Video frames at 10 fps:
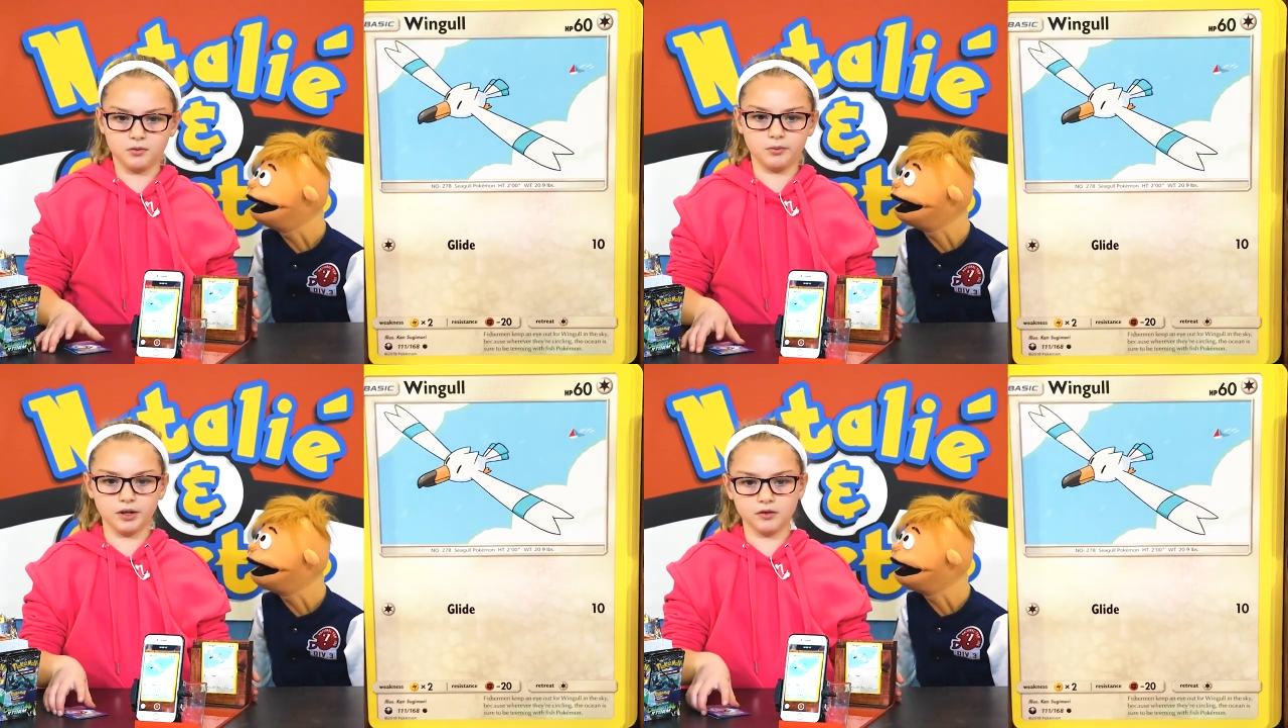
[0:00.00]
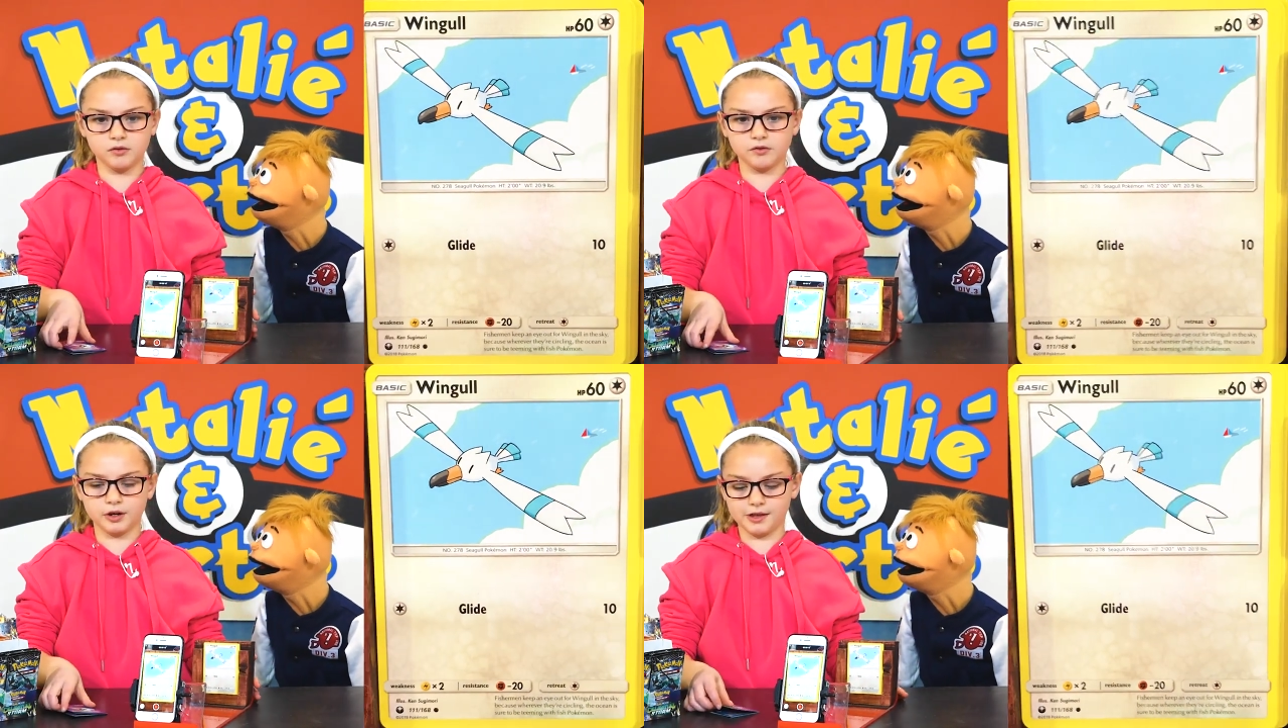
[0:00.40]

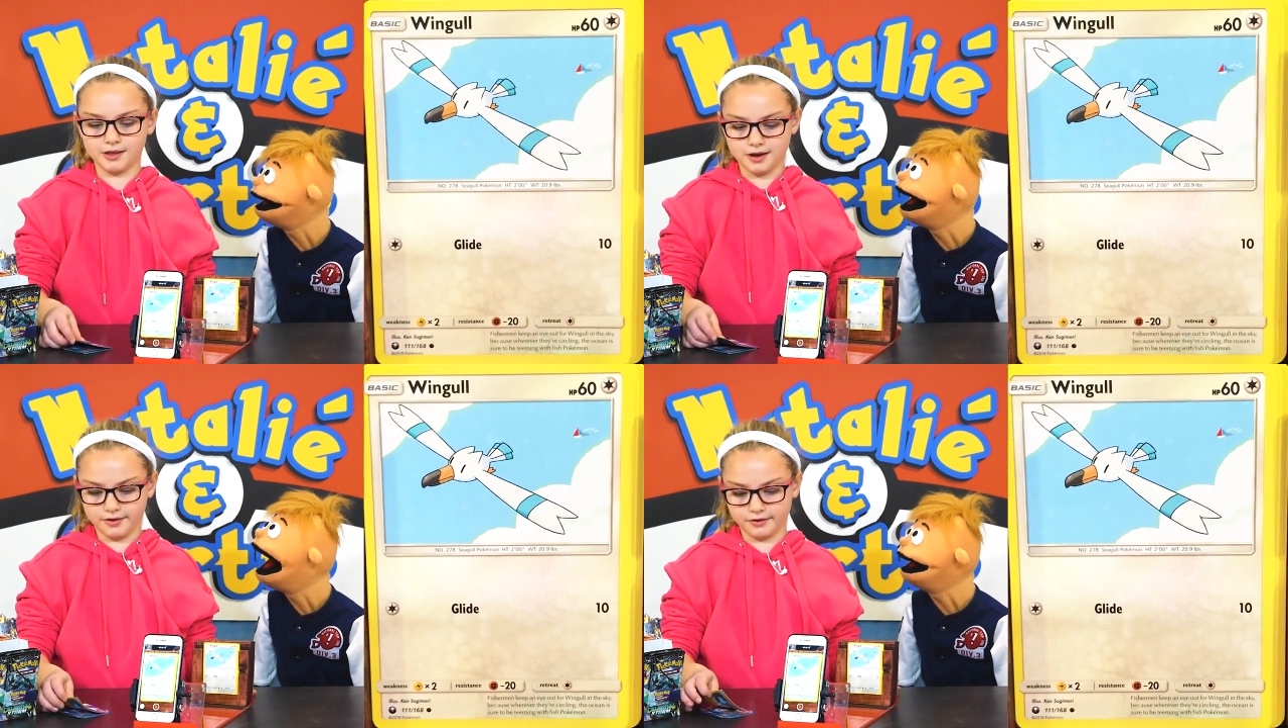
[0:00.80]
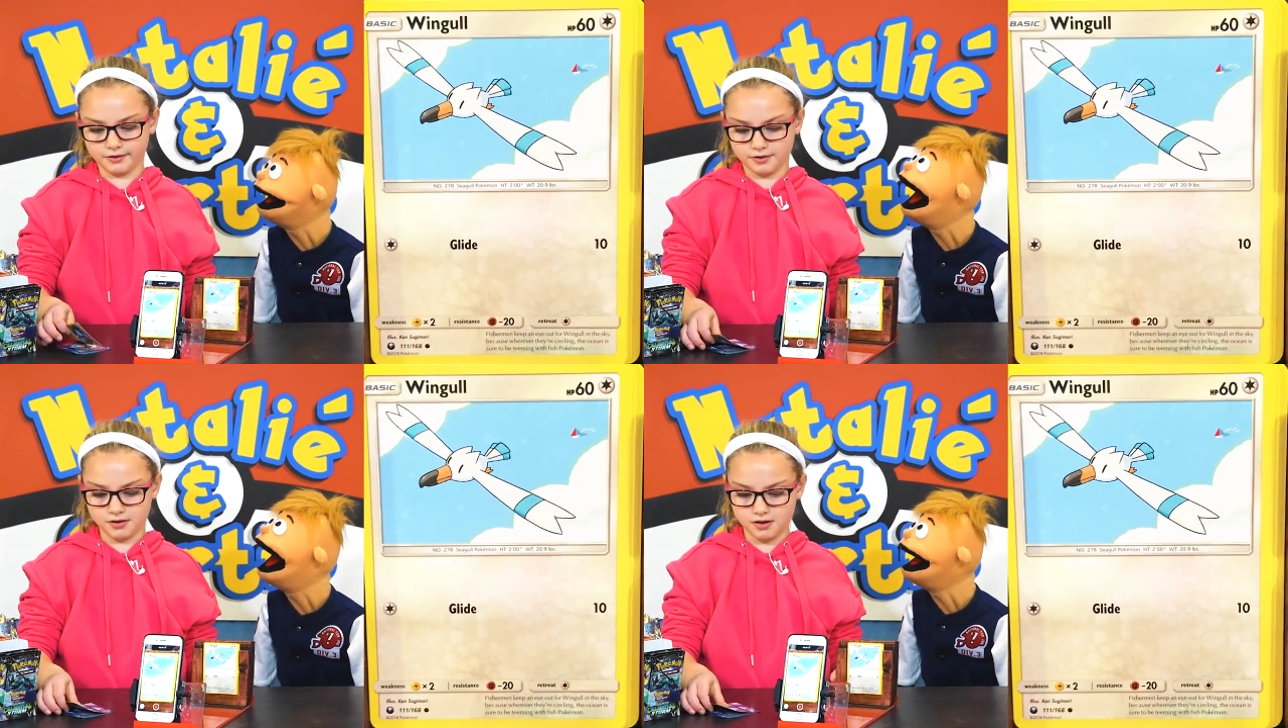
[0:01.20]
Wingull right there.
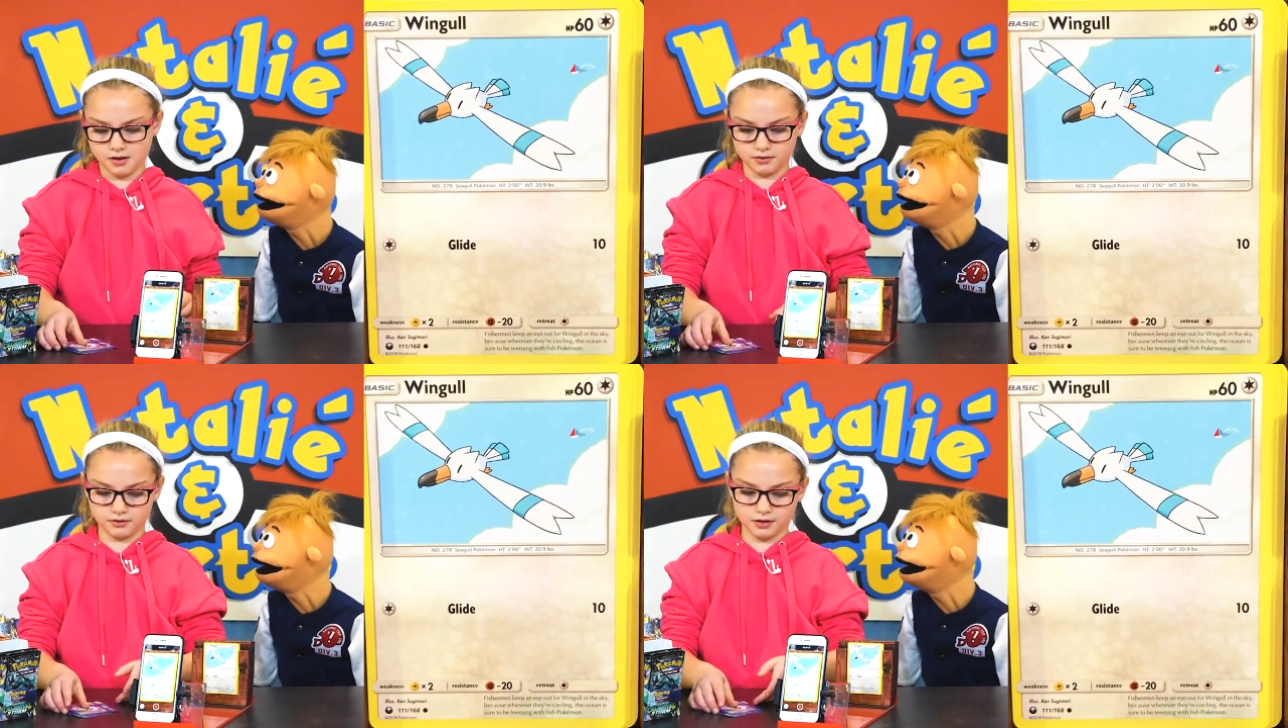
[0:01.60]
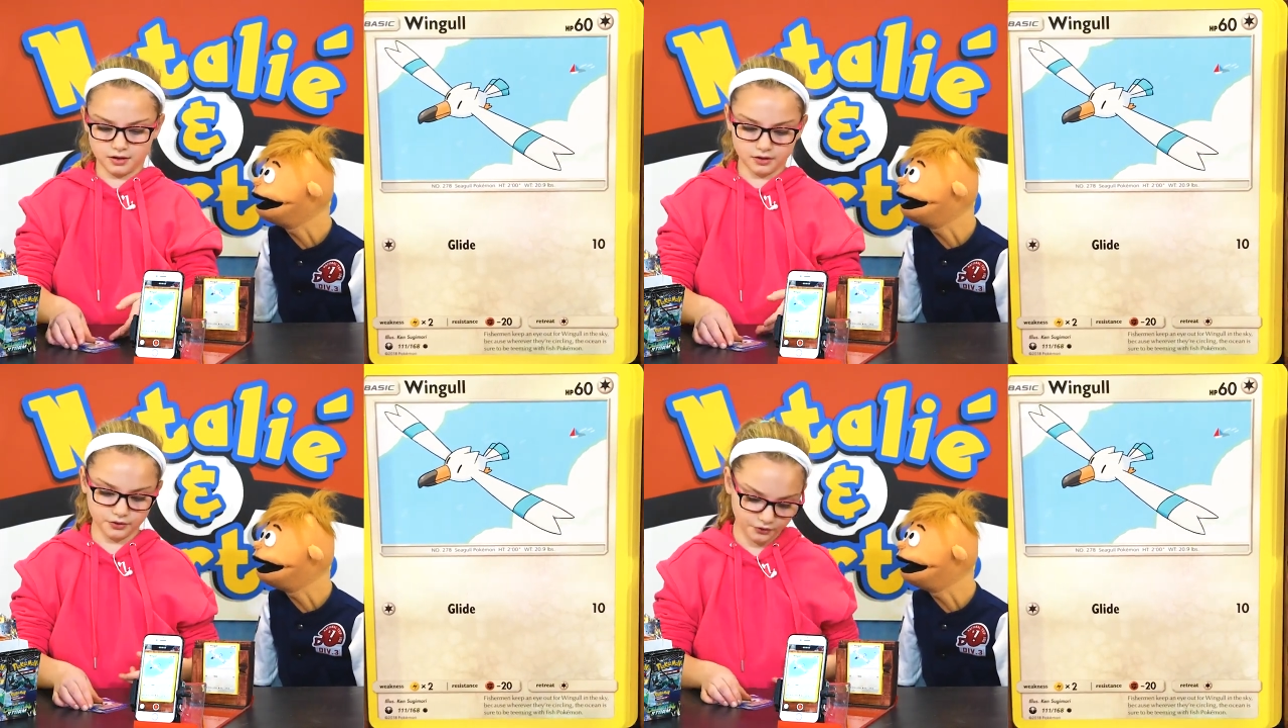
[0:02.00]
Perfect.
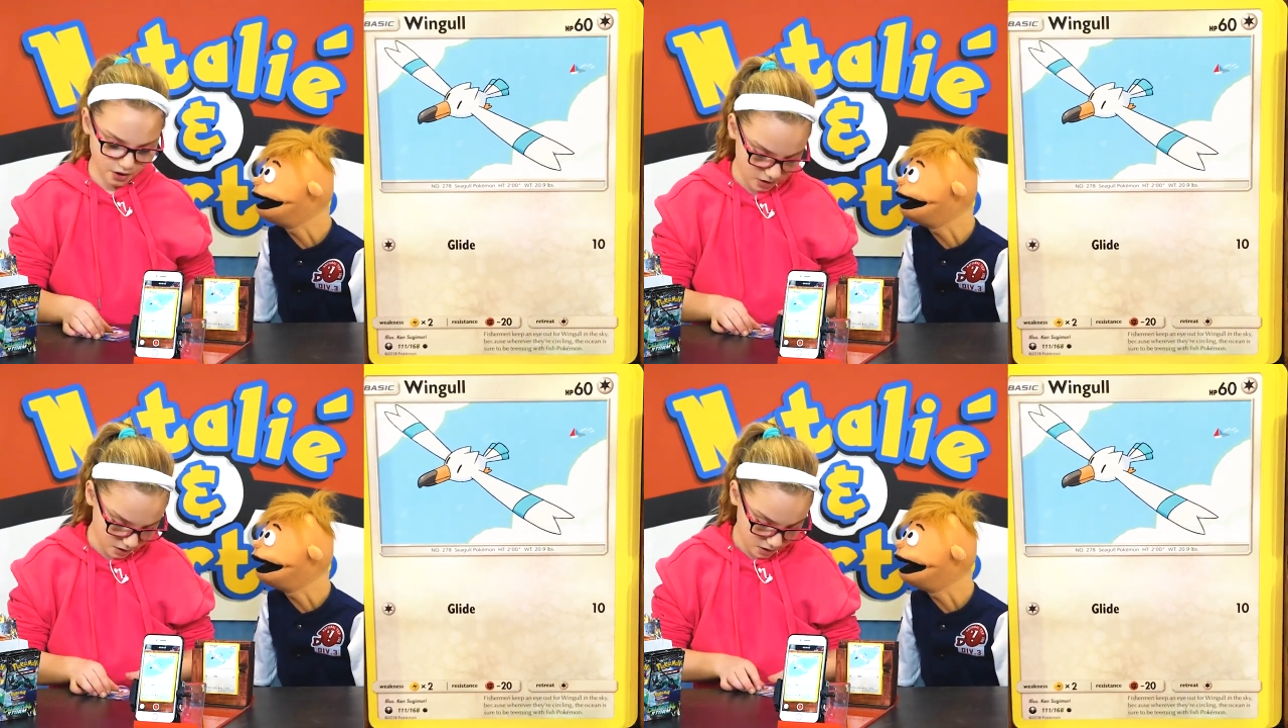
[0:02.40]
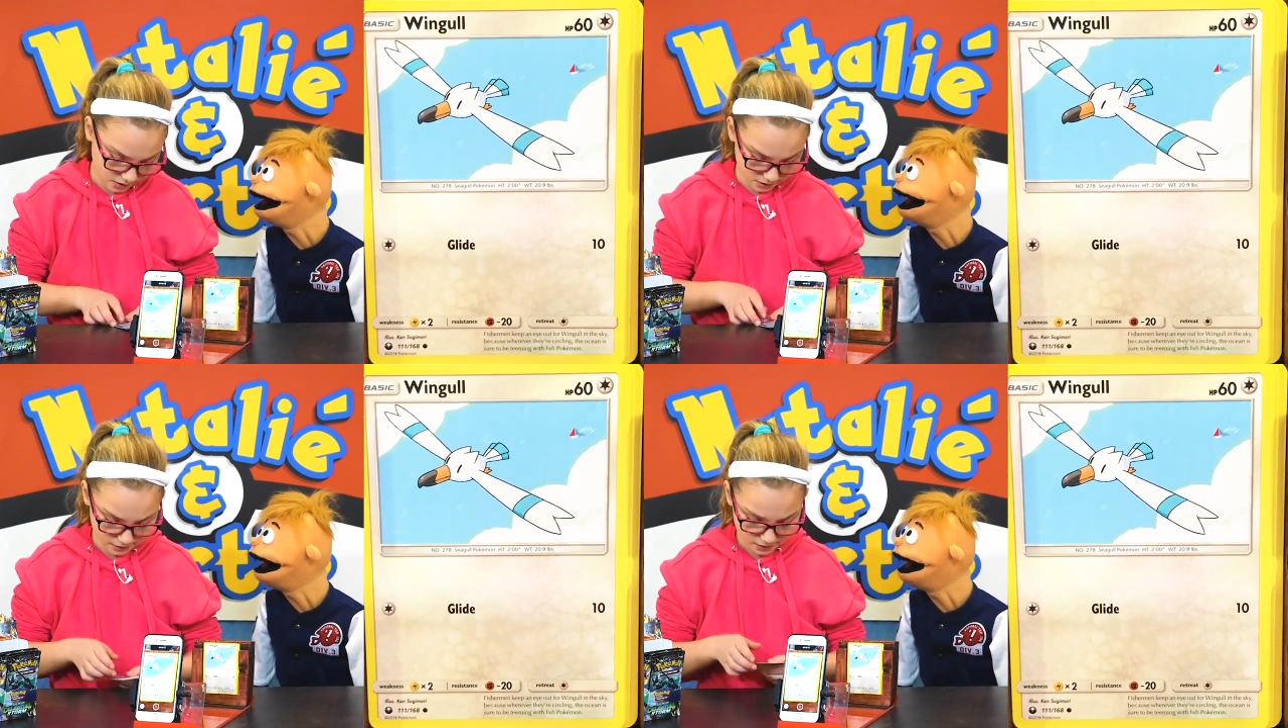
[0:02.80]
That's the wrong
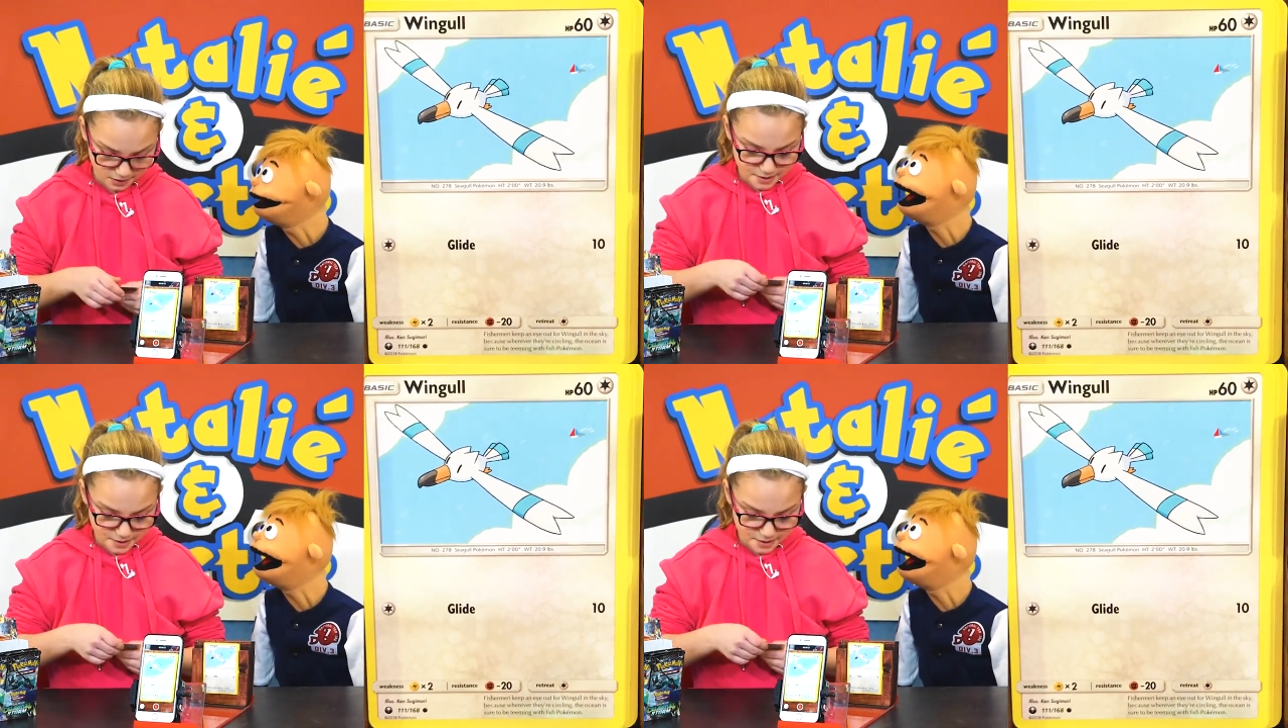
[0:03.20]
card.